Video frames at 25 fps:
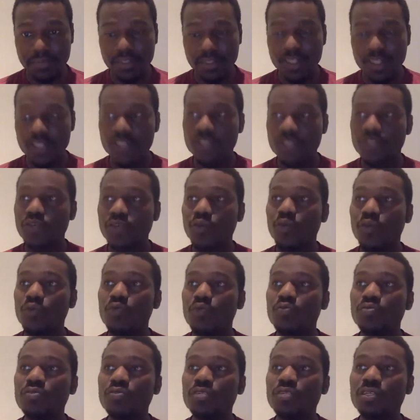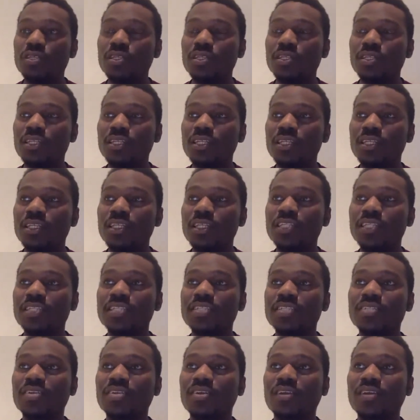So this is
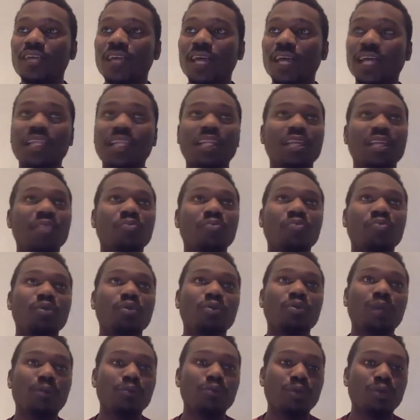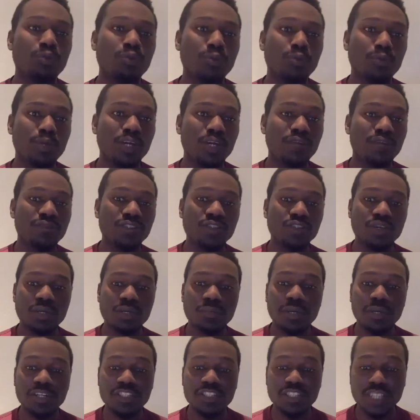not like, and then whenever we're talking
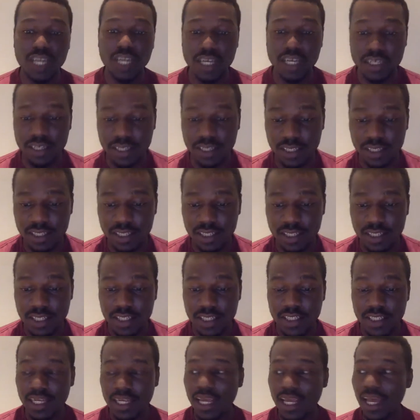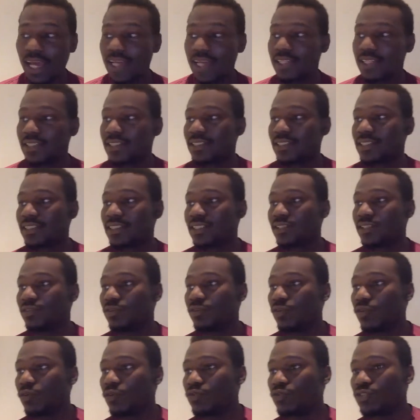about China, that still
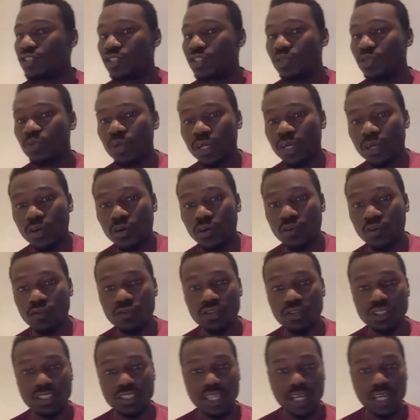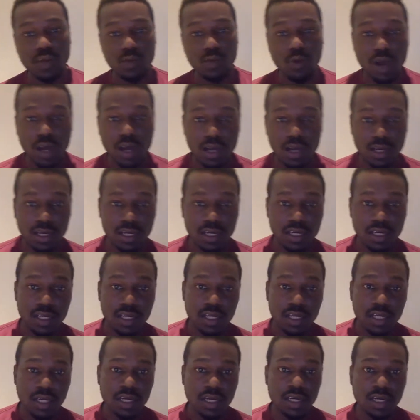holds sway over Taiwan,
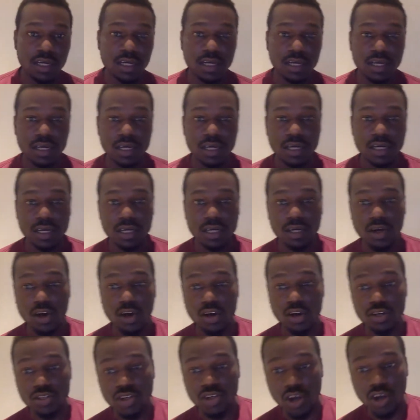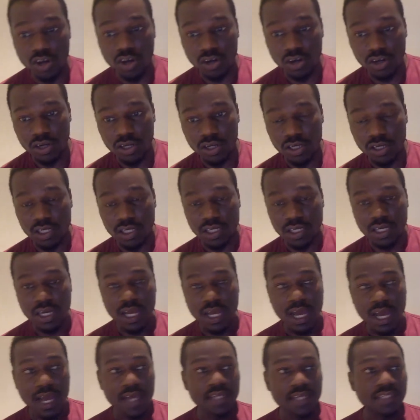Hong Kong,
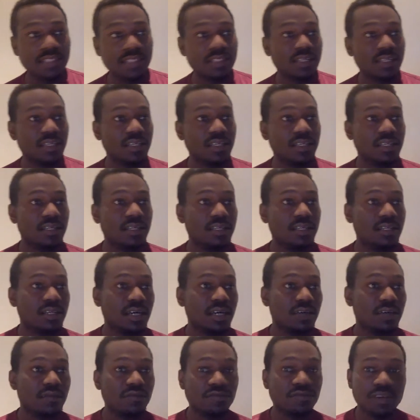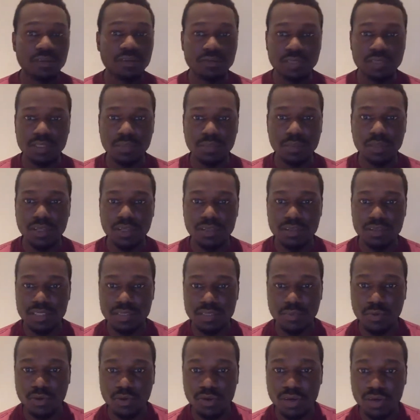and some other
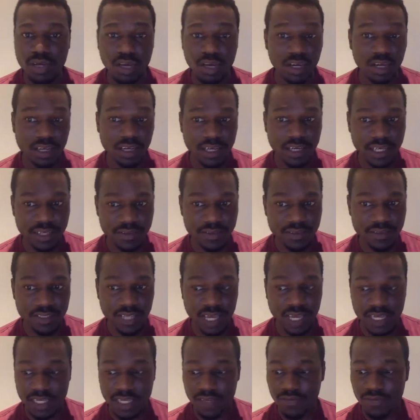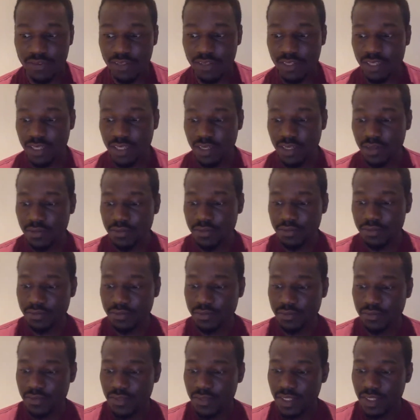smaller enclaves, and even the
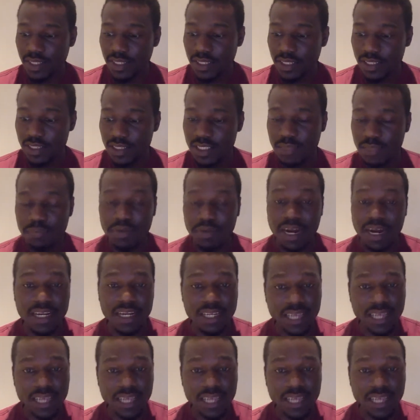Spratly